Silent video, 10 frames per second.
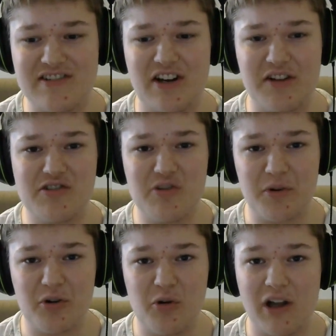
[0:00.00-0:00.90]
It sounds
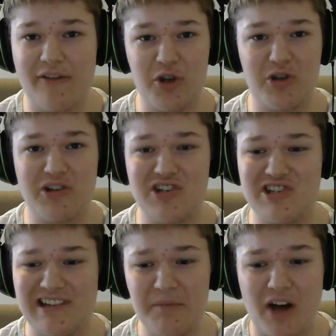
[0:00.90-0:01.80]
super cool. I love how you can
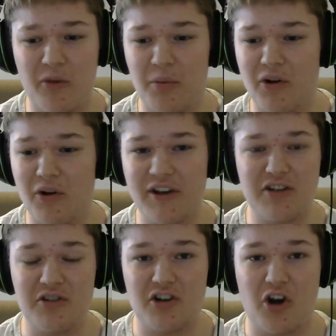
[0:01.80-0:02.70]
just leap off the building.
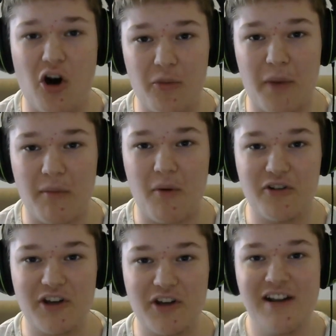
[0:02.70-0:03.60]
You can call the
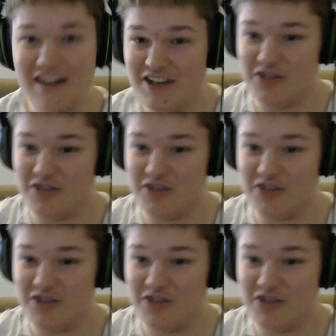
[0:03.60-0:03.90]
Batmobile in.